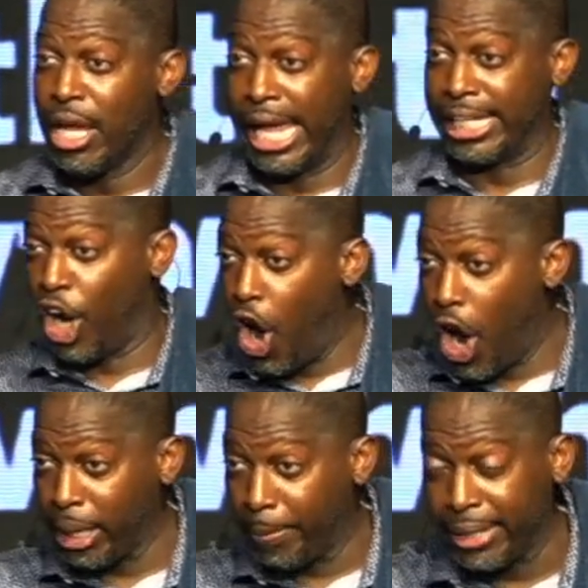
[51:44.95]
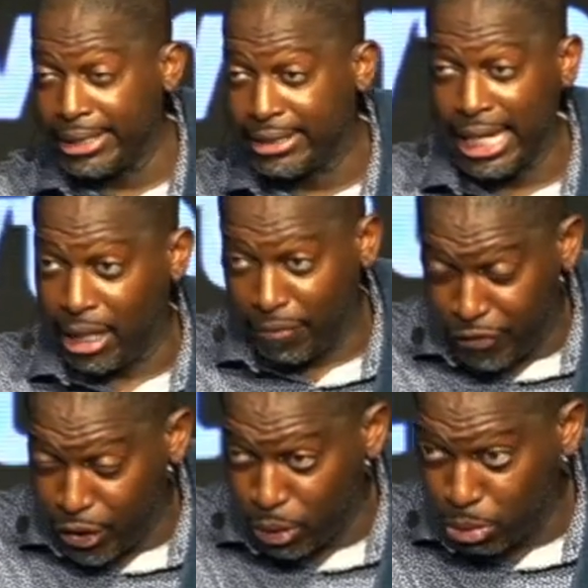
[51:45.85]
It's hard to play second
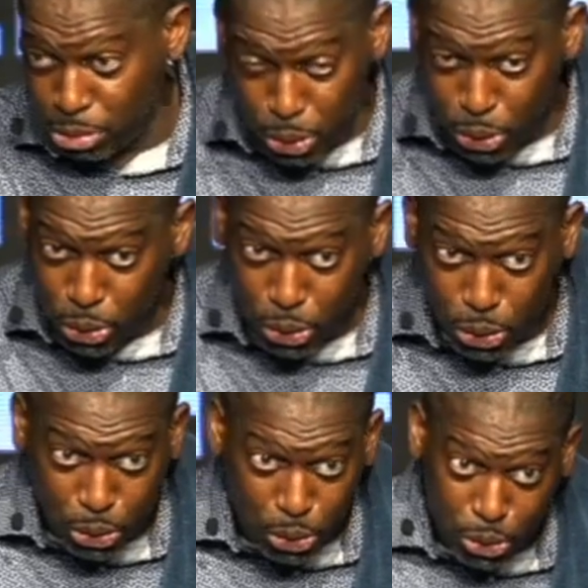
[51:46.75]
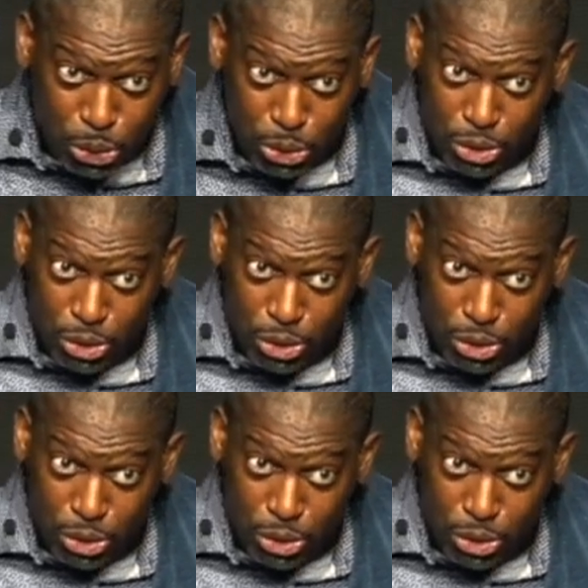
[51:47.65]
fiddle. Ooh.